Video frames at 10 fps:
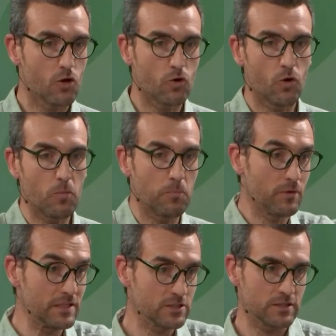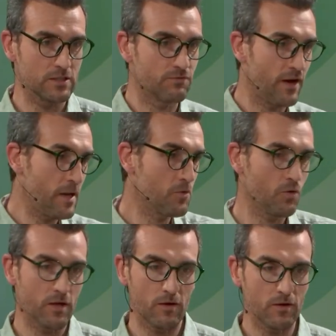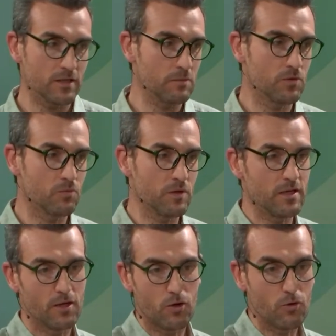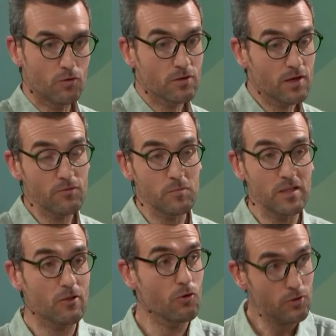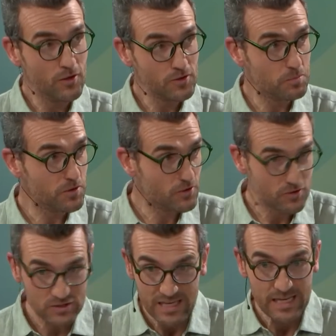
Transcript: cooperation, this vibe going on in between local government, local entrepreneurs,